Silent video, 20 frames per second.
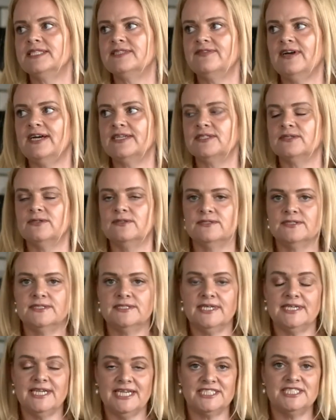of adults
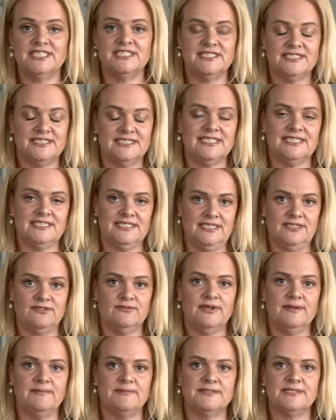and actually
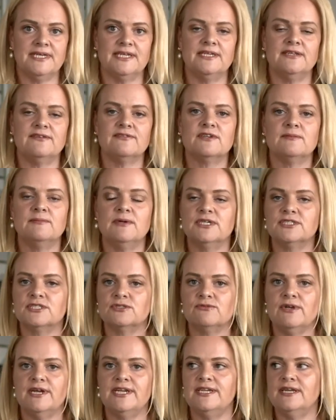63% of commercial
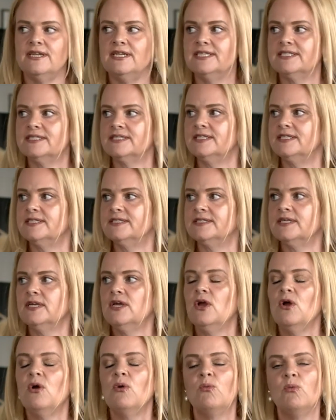radio listeners
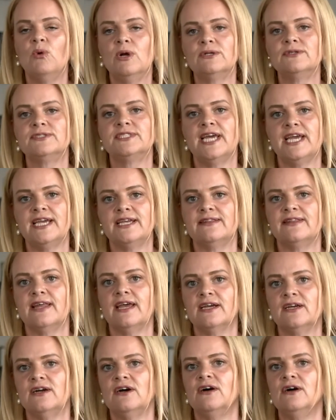will take their
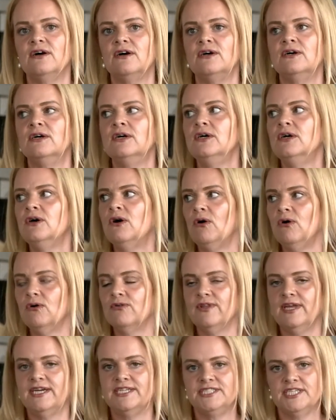car on
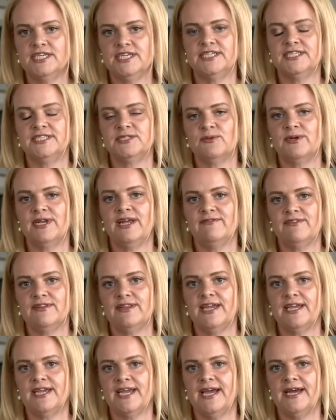their journeys whenever
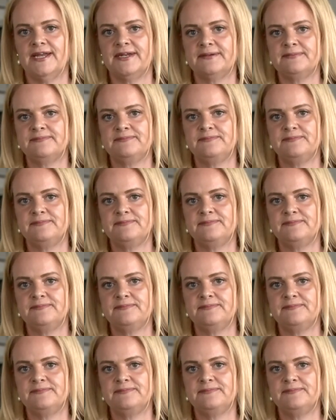they can.